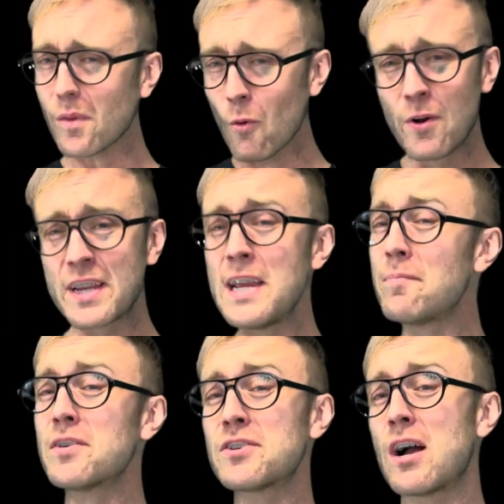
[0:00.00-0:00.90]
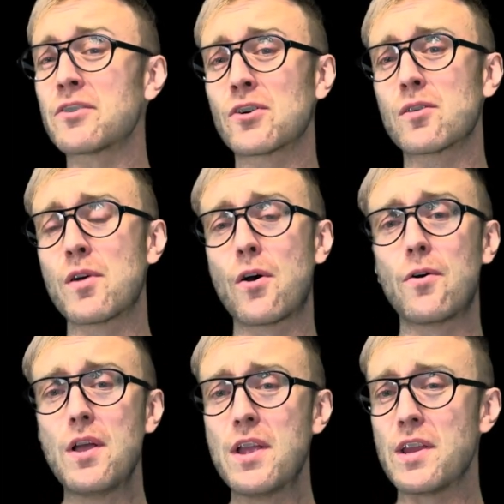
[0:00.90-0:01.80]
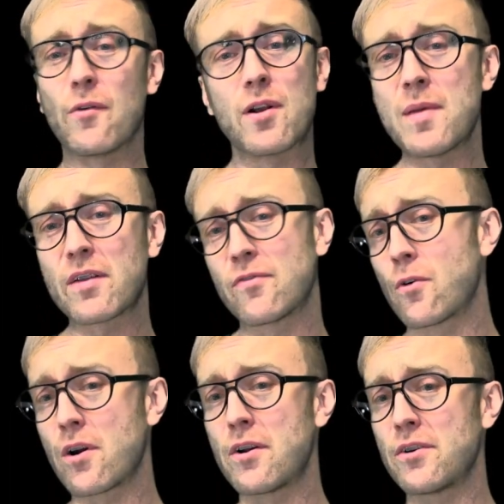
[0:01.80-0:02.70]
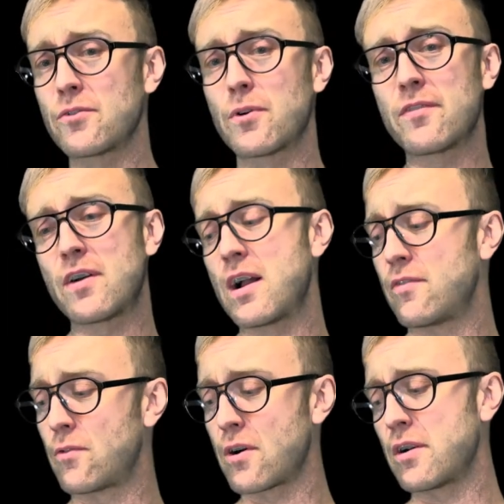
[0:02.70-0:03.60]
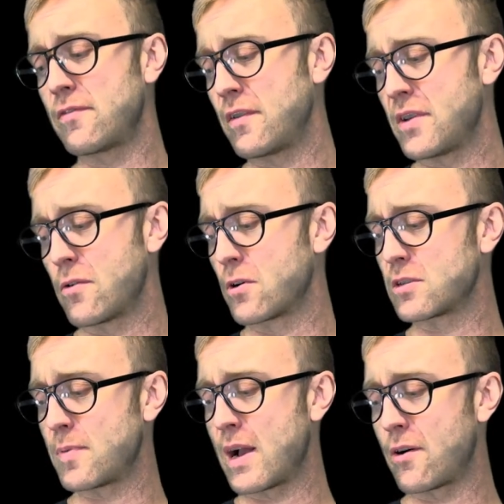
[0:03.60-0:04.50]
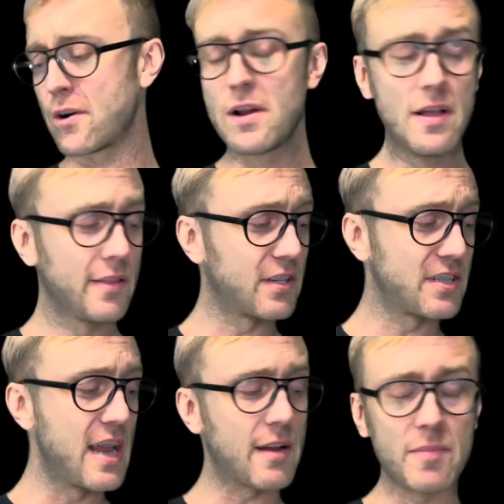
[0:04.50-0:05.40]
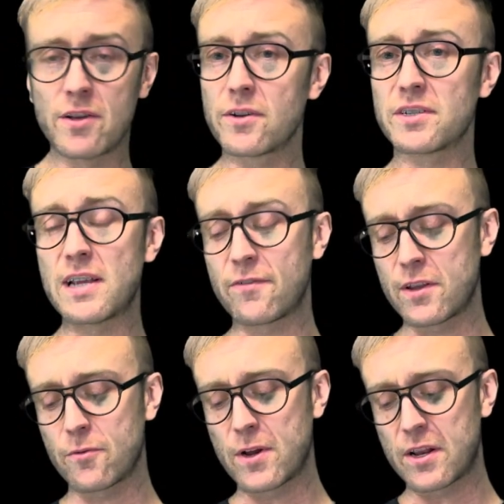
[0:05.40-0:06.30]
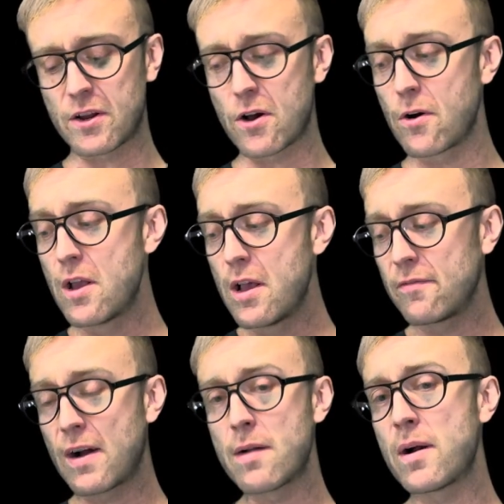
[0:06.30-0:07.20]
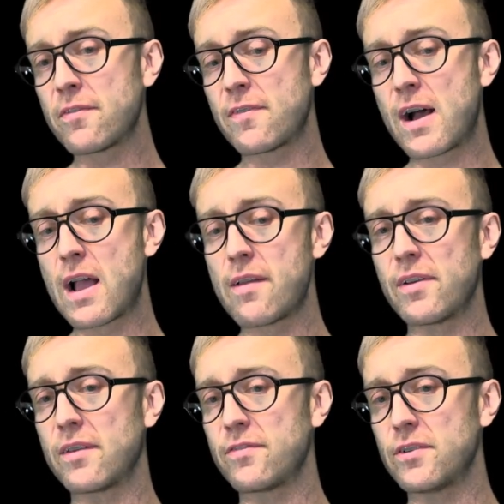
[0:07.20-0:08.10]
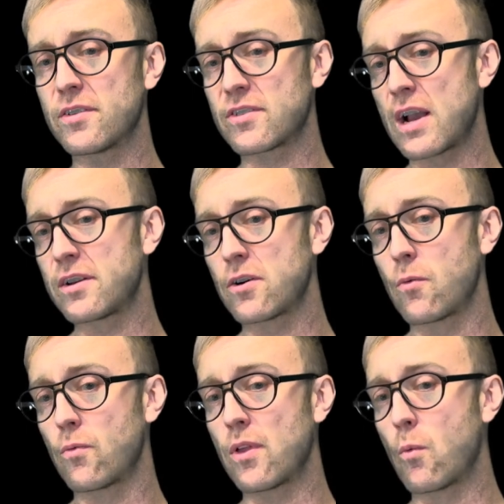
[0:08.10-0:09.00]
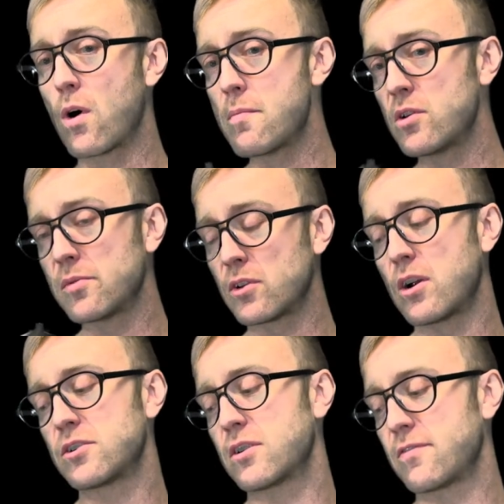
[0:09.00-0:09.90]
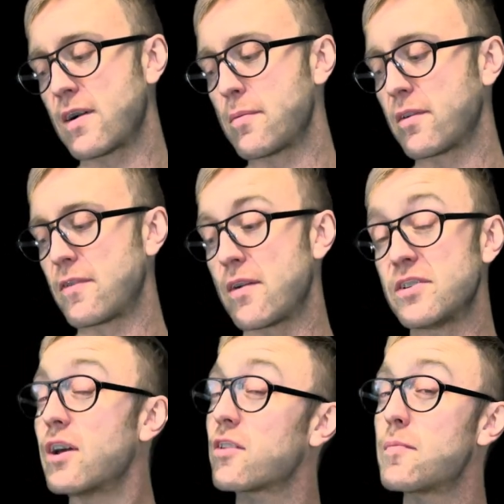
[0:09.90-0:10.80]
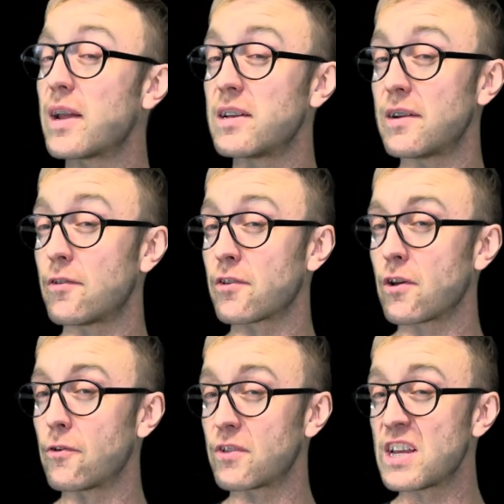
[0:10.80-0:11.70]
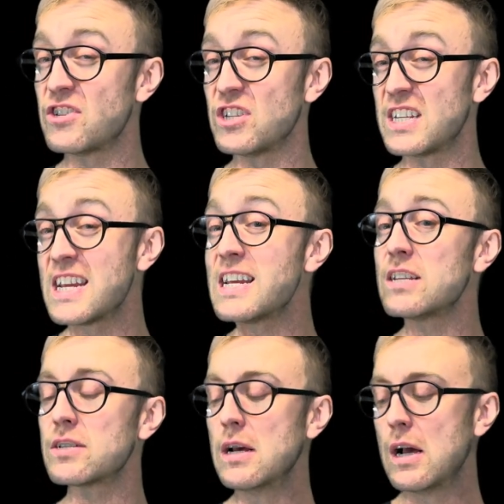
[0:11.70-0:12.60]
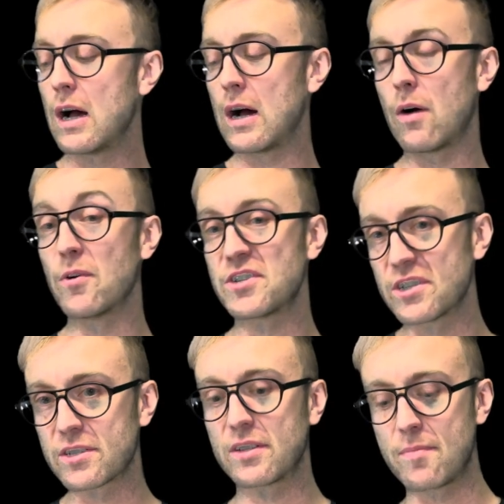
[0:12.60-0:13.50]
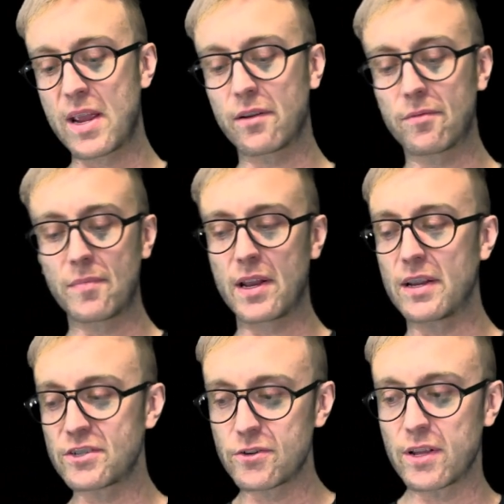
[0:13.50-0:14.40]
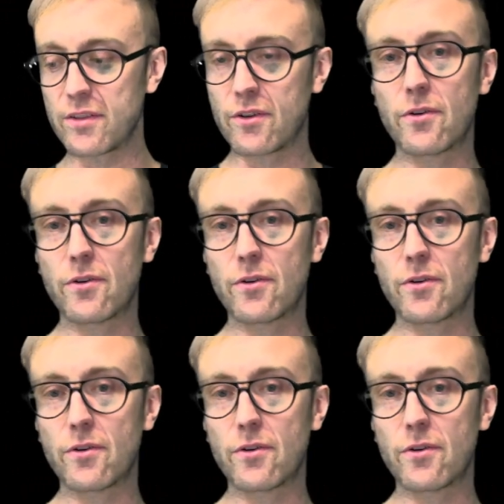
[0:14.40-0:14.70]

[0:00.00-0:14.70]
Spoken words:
want to keep the stock turbo, you want to make 425, 450 horsepower, the snake milled is definitely the way to go. 5x5, and if you decide to go the 1 millimeter larger on the 5x5, it does make a difference on those EGTs, which is the main issue that